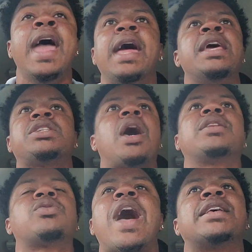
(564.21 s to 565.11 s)
and then
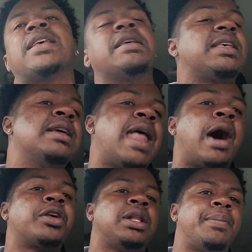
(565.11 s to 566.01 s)
turns around and says, see,
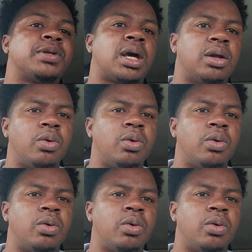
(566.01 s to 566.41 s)
now the Clippers are gonna